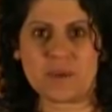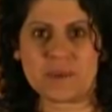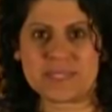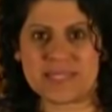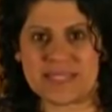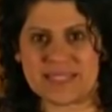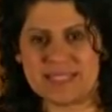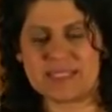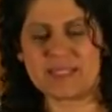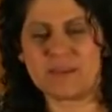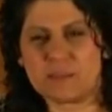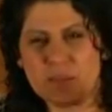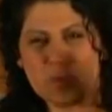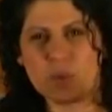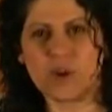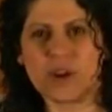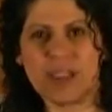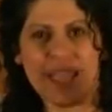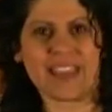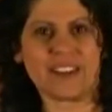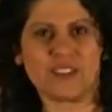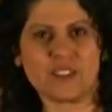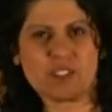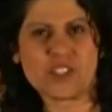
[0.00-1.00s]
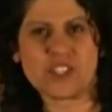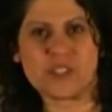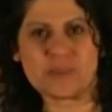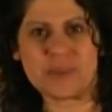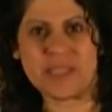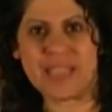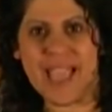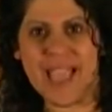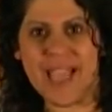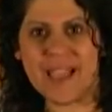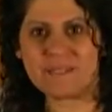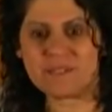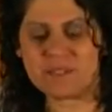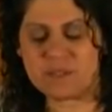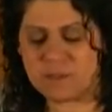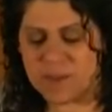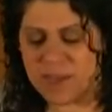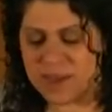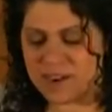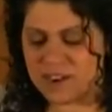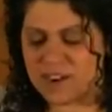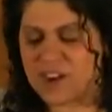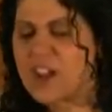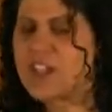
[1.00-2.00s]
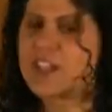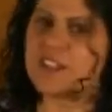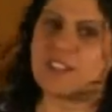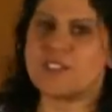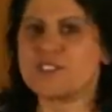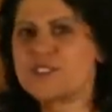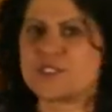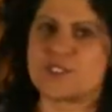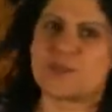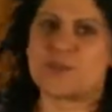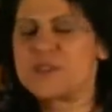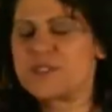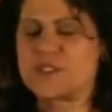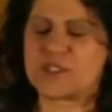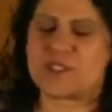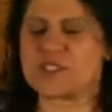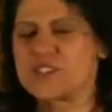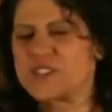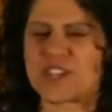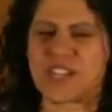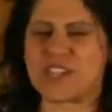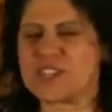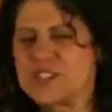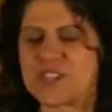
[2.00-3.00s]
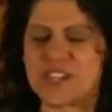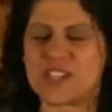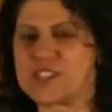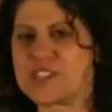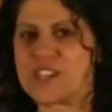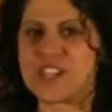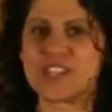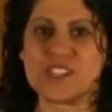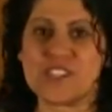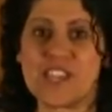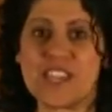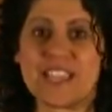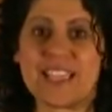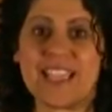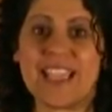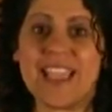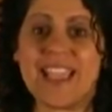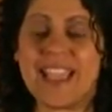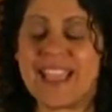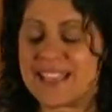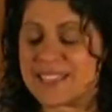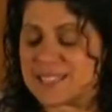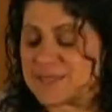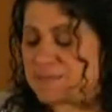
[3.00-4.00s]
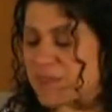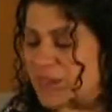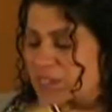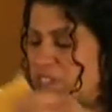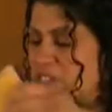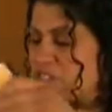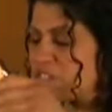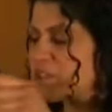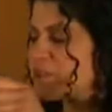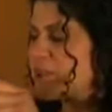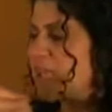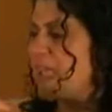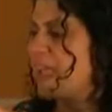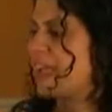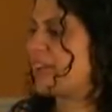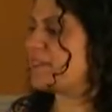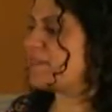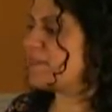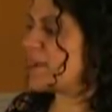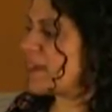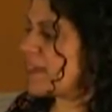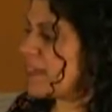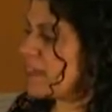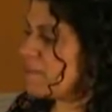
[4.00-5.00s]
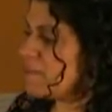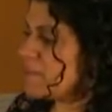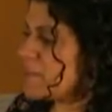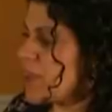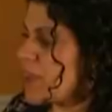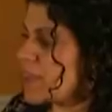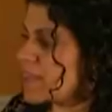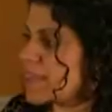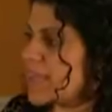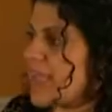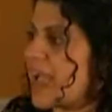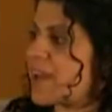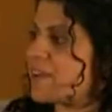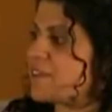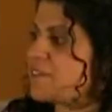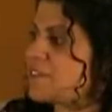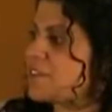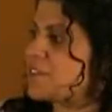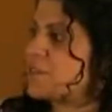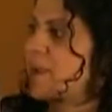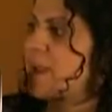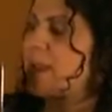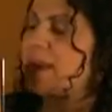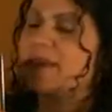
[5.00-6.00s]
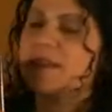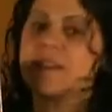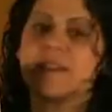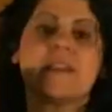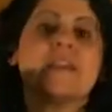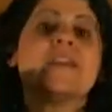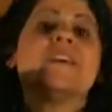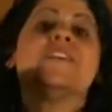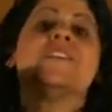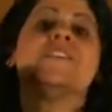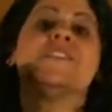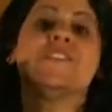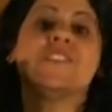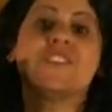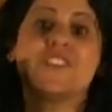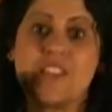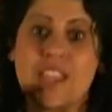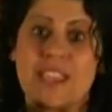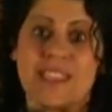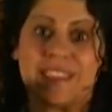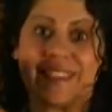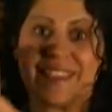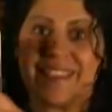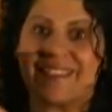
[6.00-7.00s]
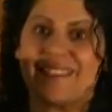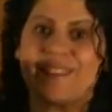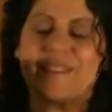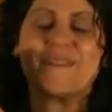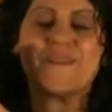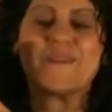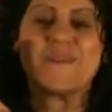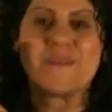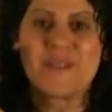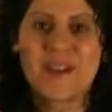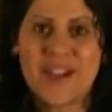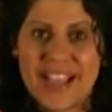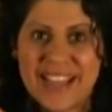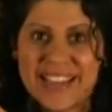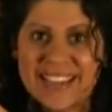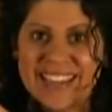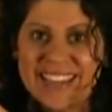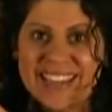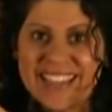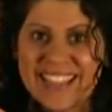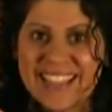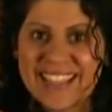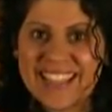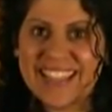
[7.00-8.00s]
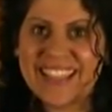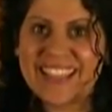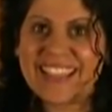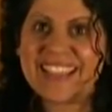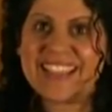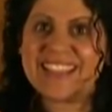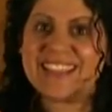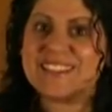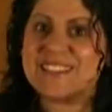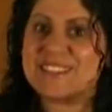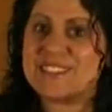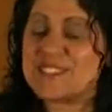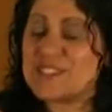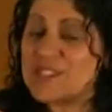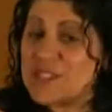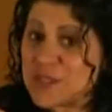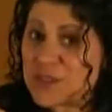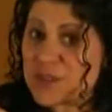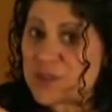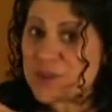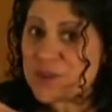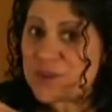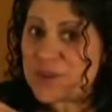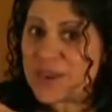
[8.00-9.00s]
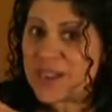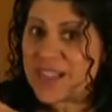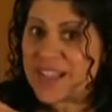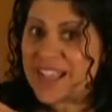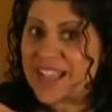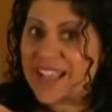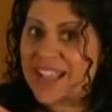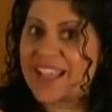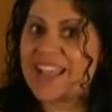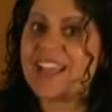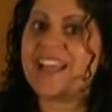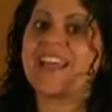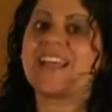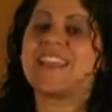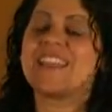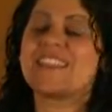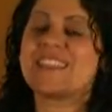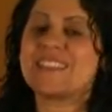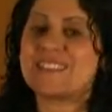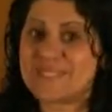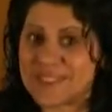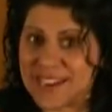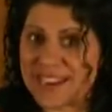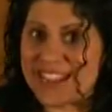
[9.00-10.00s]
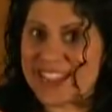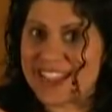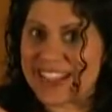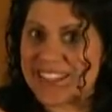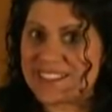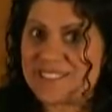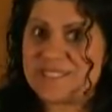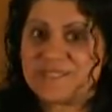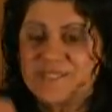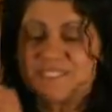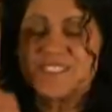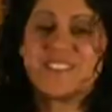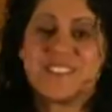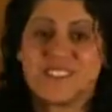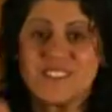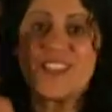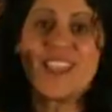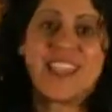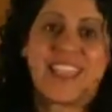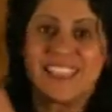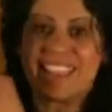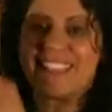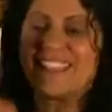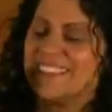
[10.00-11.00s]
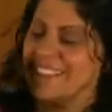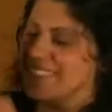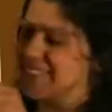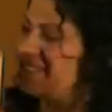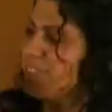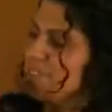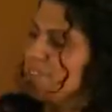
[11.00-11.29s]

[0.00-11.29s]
Because I think the more energy we have, the better. So I just want you to shake, shake, shake, shake as much as you can. Ready? On the count of three. Shake. One, two, three. Shake.